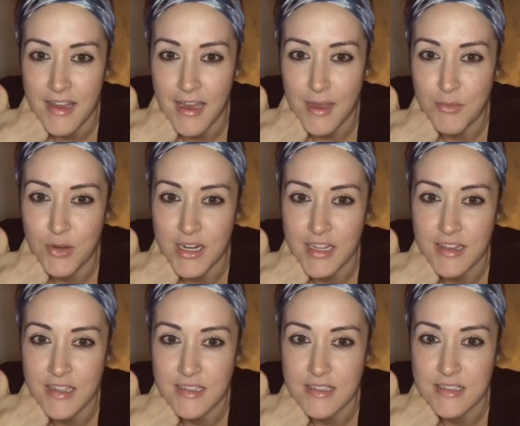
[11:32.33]
I'm reading
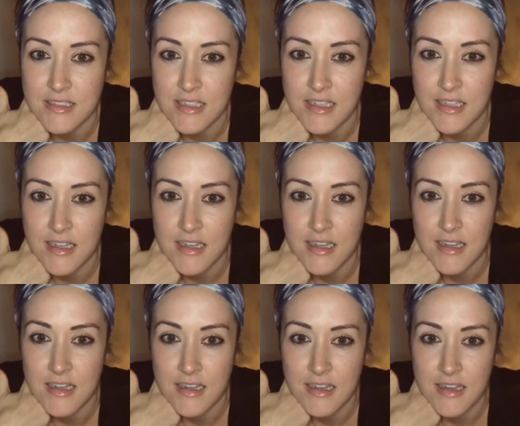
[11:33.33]
these.
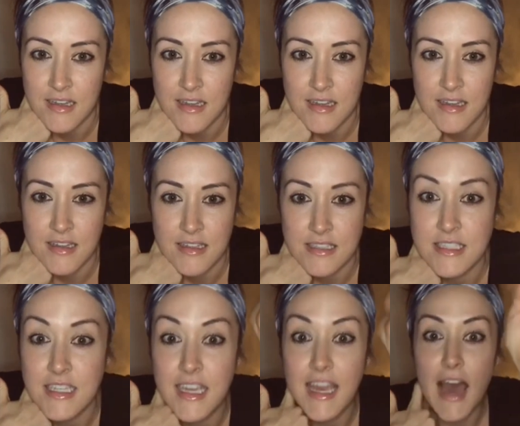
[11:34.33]

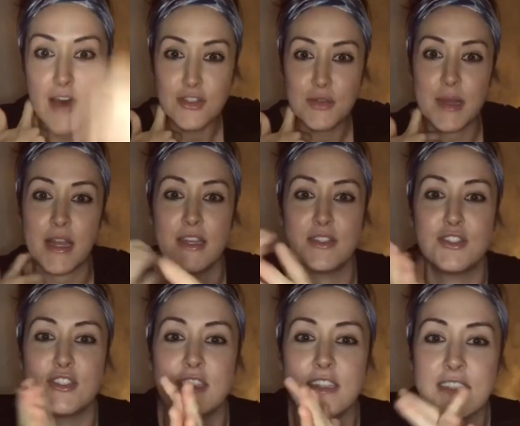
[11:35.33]
See, elderberry.
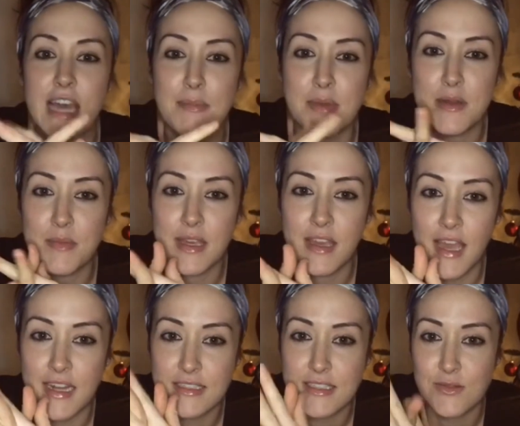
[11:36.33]
She says, happened to me.
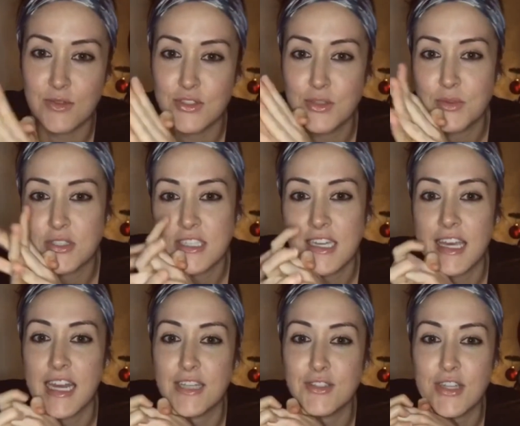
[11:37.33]
Aniston was super sick,
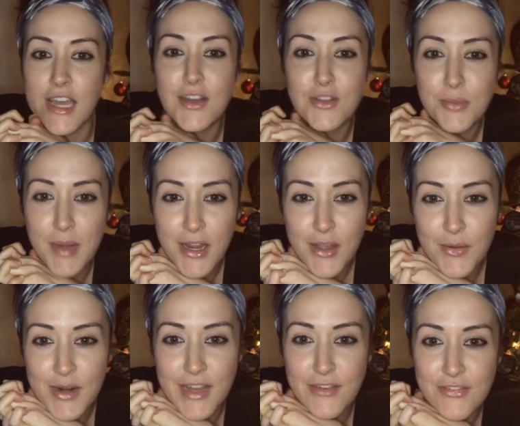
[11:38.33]
and I took elderberry
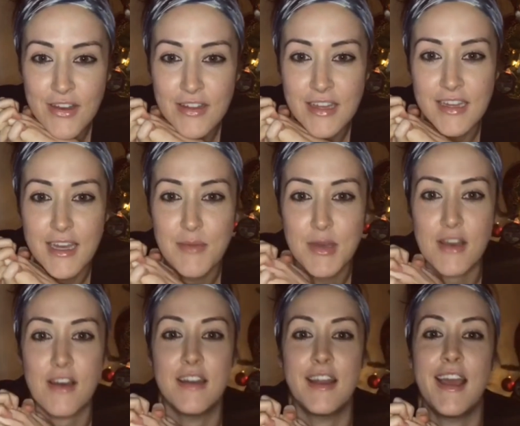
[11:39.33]
when I felt it coming
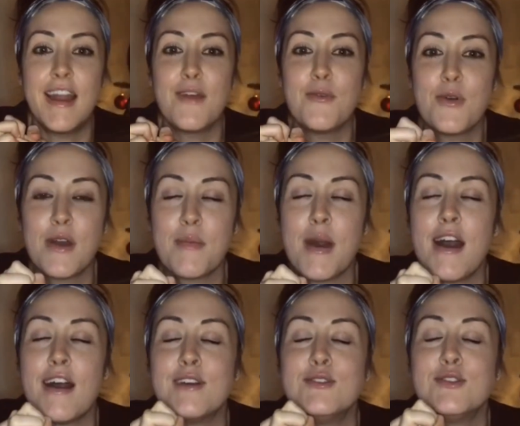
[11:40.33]
on, and I woke up
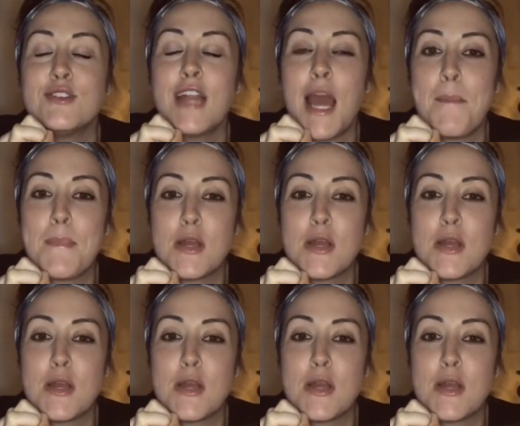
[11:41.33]
100%